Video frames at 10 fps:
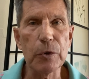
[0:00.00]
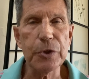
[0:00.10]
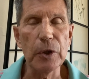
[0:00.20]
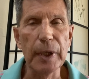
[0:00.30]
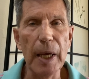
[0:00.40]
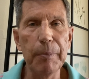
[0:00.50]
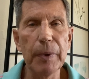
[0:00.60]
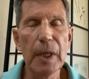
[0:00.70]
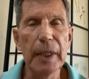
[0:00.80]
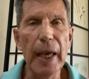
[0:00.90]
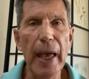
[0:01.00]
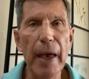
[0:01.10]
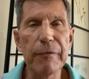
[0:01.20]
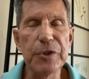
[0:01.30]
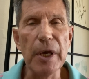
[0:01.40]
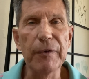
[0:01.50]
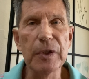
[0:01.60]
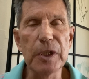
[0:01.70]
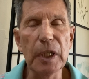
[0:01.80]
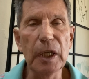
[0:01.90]
So they have
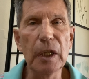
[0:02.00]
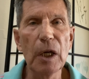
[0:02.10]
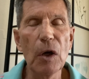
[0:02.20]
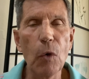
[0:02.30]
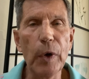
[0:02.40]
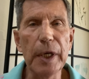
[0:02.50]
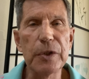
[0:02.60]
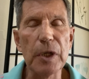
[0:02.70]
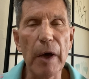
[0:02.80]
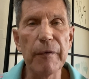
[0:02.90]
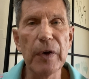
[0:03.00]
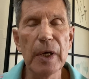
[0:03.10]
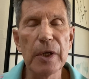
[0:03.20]
17 weeks of